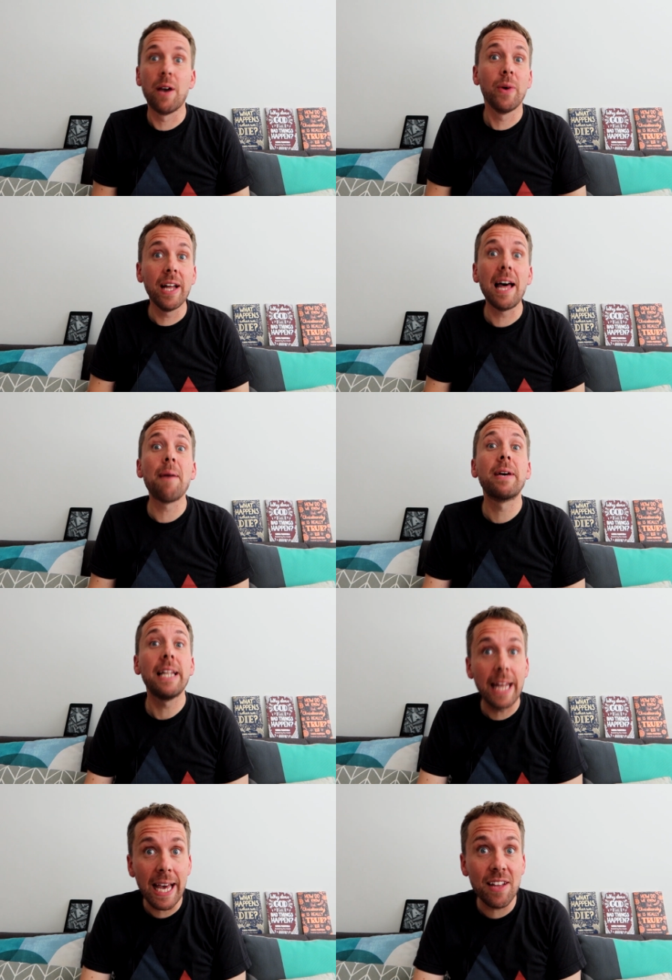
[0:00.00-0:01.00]
Well, I'm
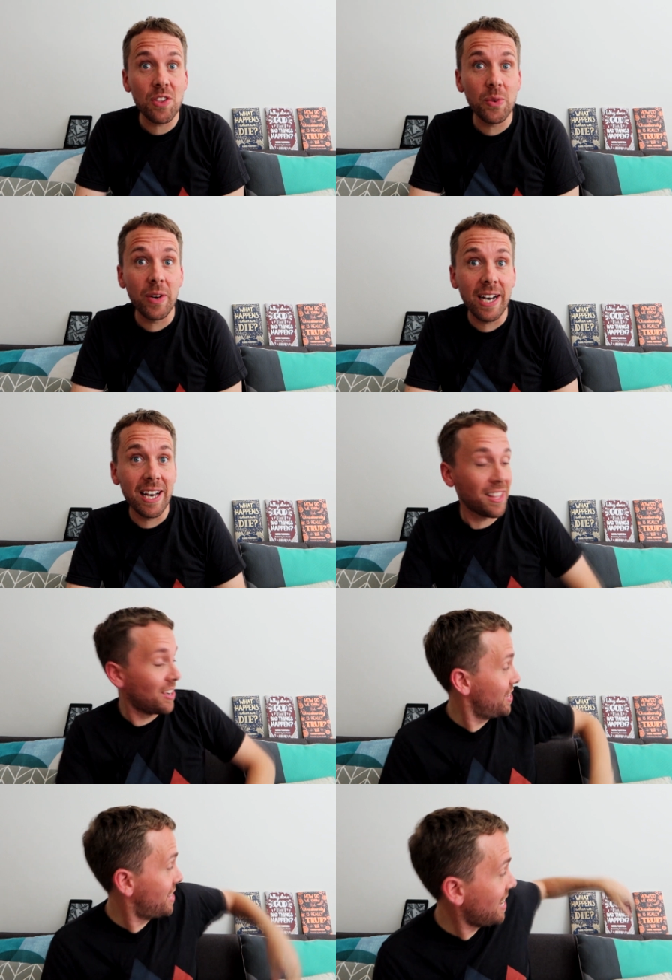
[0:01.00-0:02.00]
glad you asked,
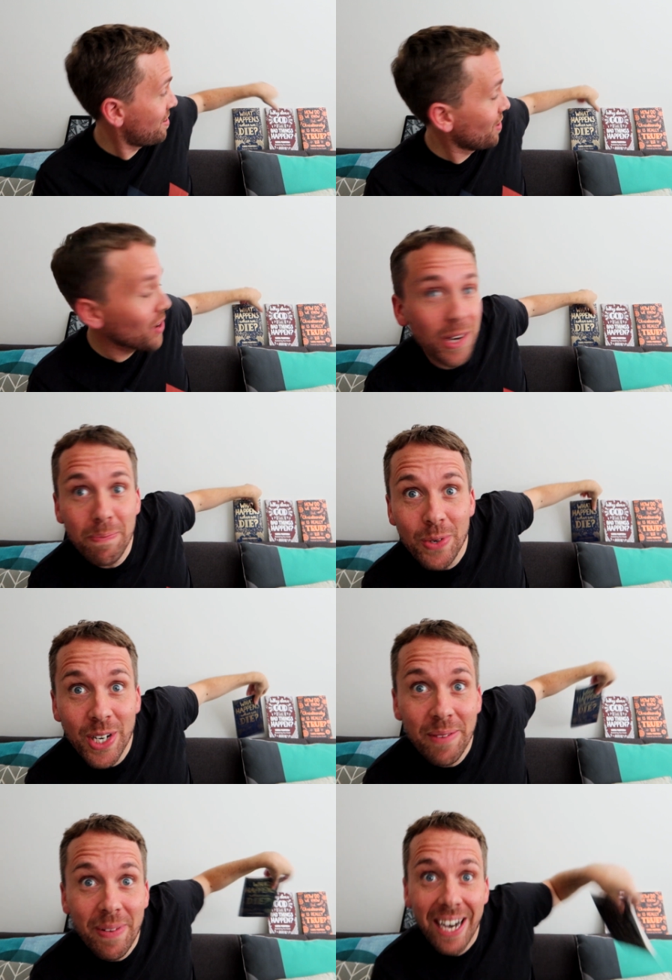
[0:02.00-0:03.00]
because I wrote a
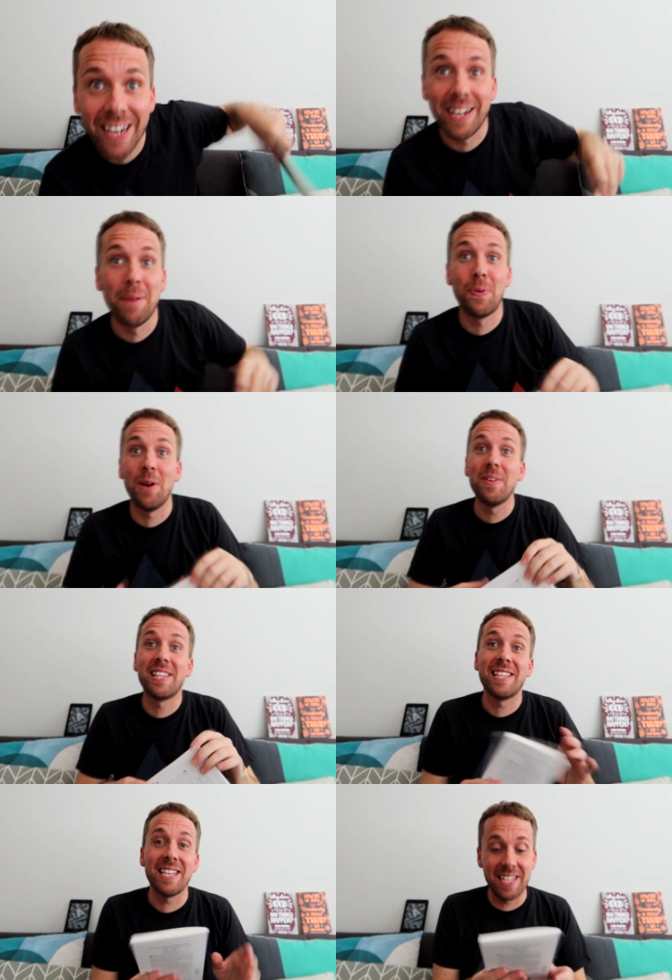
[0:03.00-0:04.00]
book about it. I promise
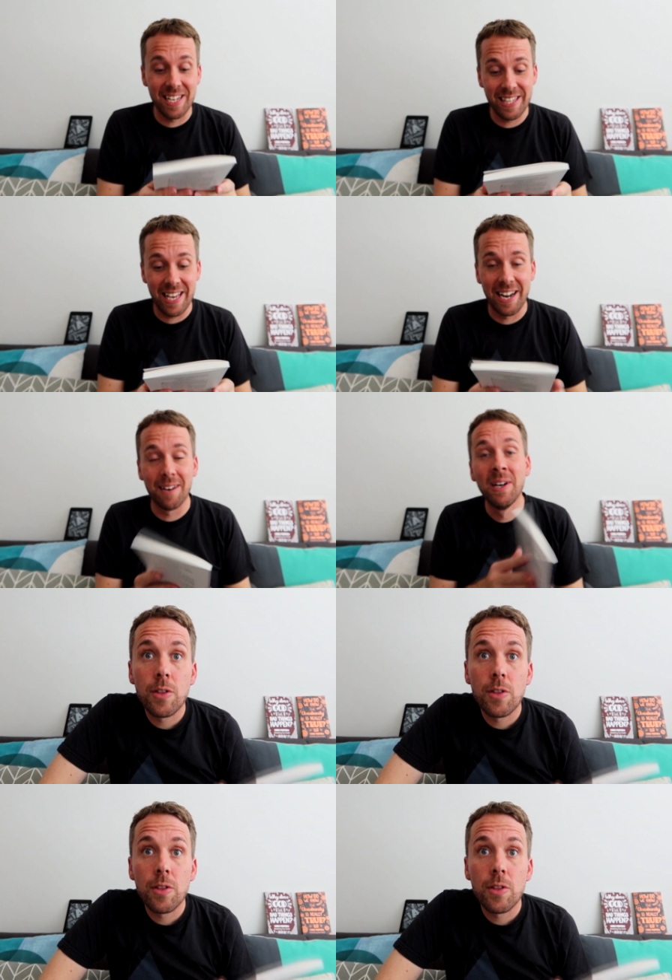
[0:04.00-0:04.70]
this isn't a setup.